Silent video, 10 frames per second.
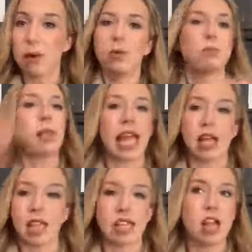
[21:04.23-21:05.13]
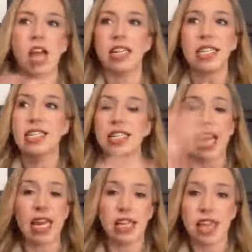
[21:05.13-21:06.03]
but it was blank. Like, no, it didn't
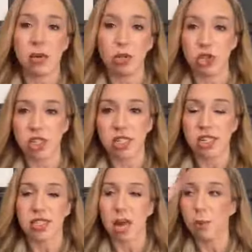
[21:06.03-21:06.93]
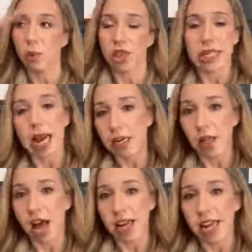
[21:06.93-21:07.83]
say anything. It was just the assignment with the title
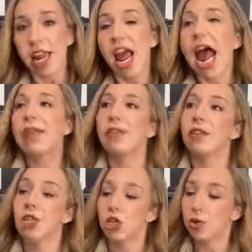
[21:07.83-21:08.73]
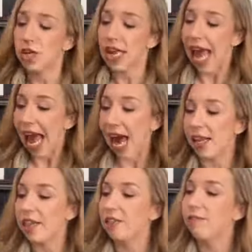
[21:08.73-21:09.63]
on it. And then the student
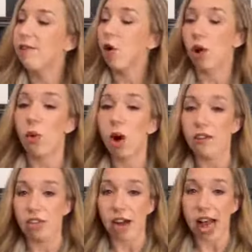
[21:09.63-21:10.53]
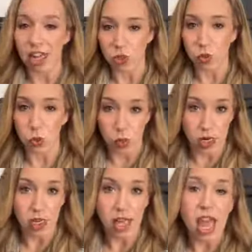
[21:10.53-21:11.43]
added the photo of their actual
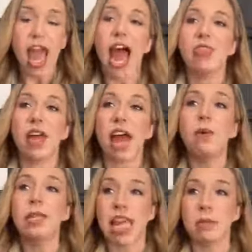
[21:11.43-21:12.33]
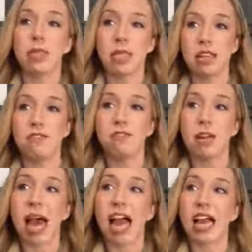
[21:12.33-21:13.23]
work. And then I was able to leave
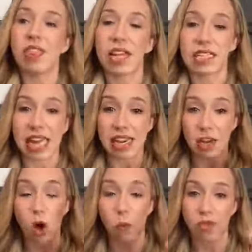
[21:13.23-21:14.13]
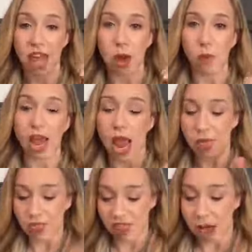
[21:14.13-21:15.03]
feedback and then send it home that way.
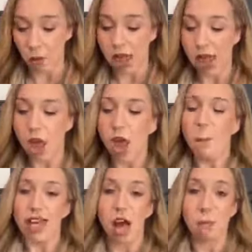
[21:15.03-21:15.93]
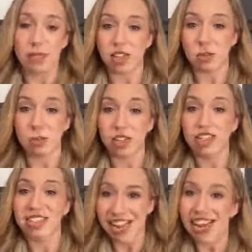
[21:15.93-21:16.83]
And that way my composition book
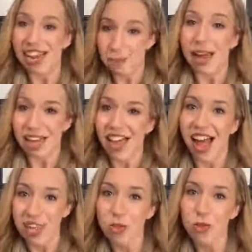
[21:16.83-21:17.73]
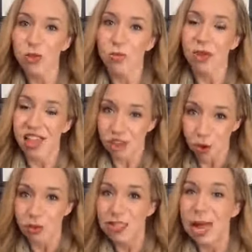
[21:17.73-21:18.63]
stayed in my classroom, and no
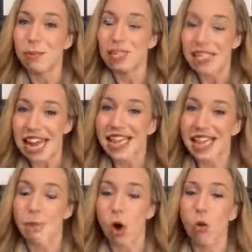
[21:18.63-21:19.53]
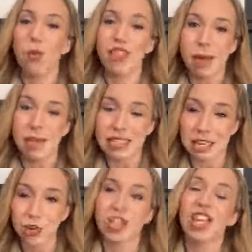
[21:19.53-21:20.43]
one was able to take them home with them because I
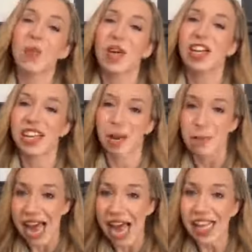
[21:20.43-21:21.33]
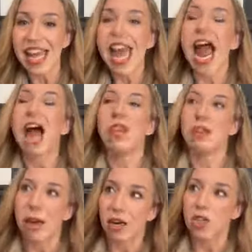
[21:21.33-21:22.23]
knew that they weren't going to come back. And then
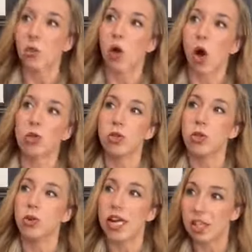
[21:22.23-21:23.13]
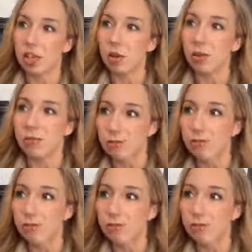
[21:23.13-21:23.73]
parents were also in the loop of